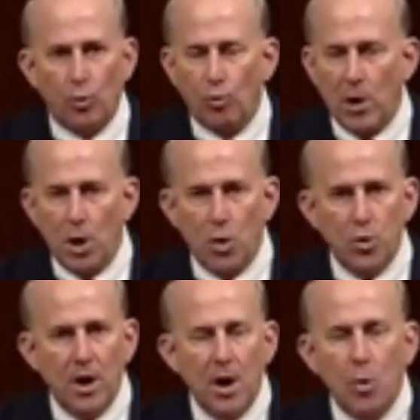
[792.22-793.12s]
We do
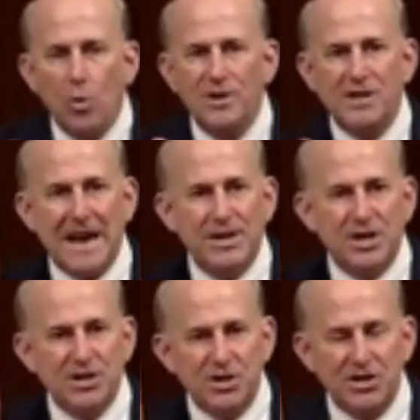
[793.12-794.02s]
need to do
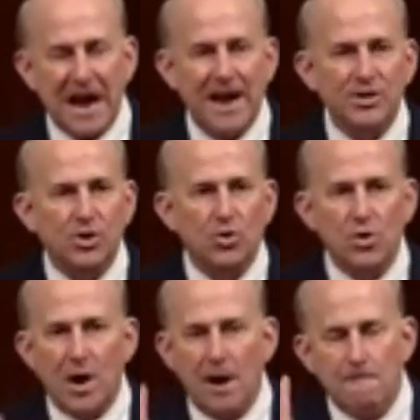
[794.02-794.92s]
something that
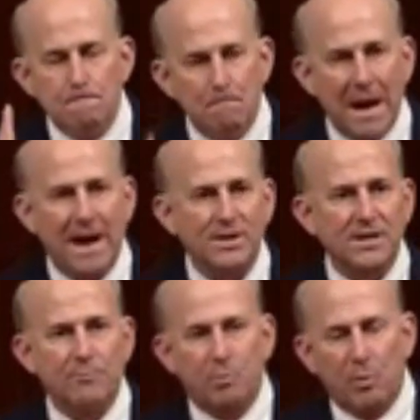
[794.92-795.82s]
prevents this in the
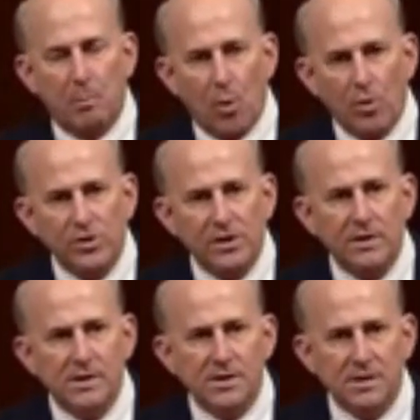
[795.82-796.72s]
future.
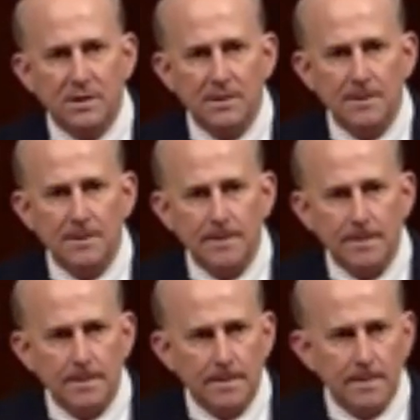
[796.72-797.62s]
Some
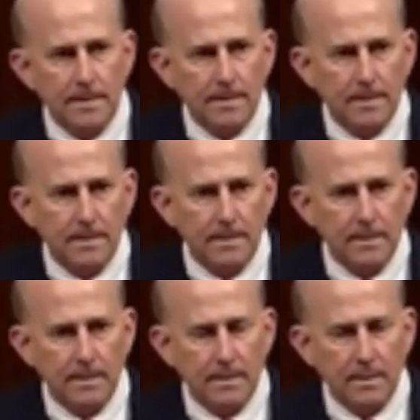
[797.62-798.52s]
say, well,
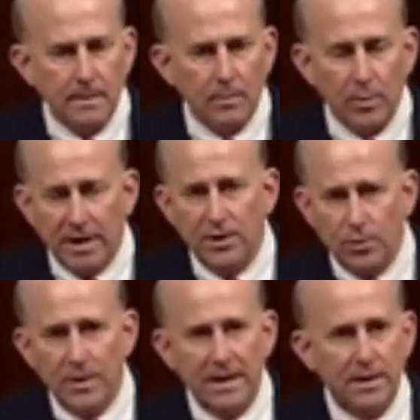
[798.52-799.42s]
it's time to
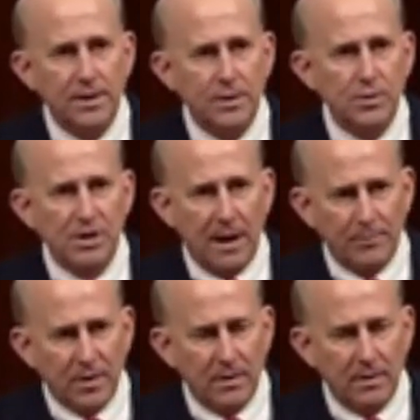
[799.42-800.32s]
end
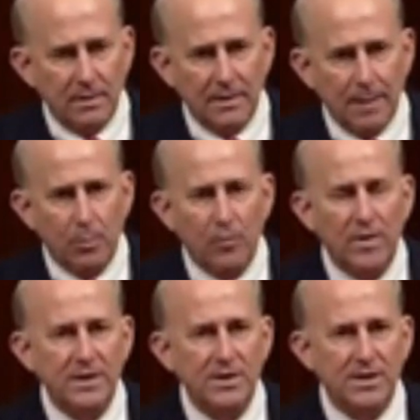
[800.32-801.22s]
the personal
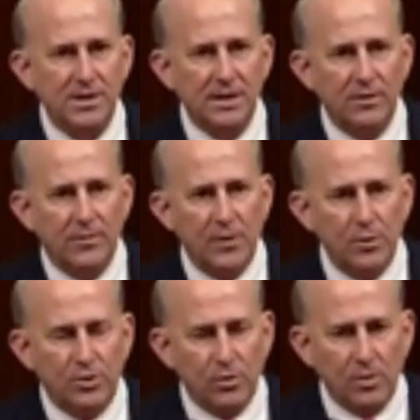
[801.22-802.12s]

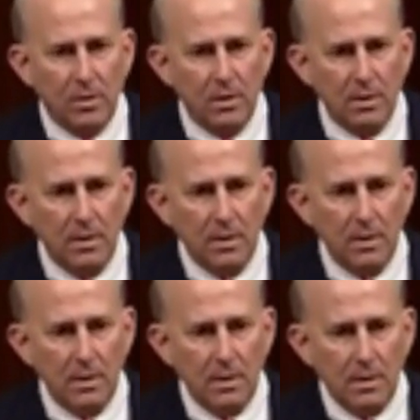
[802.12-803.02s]
transfer
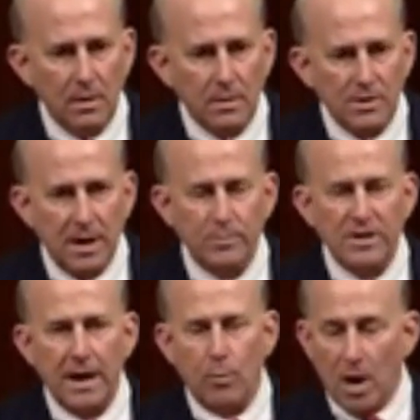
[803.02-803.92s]
loophole,
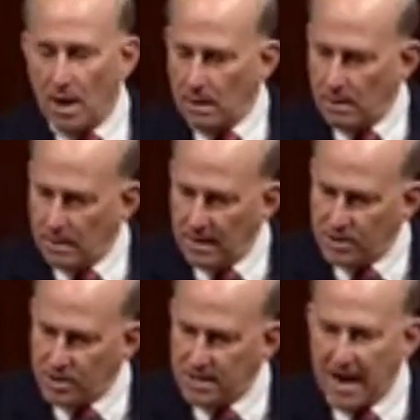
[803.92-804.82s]
so
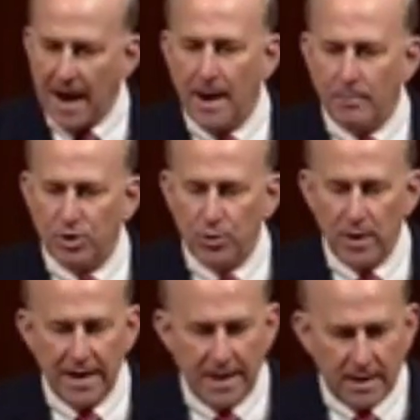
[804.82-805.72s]
a father
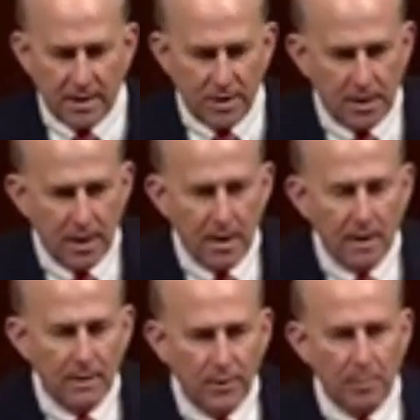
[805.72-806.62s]
can't give a
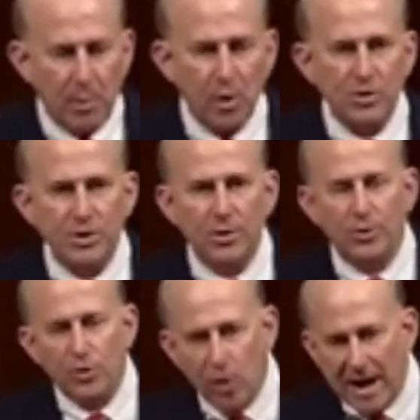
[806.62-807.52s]
son a
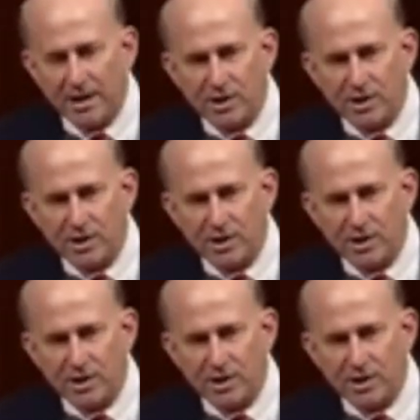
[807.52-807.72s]
weapon.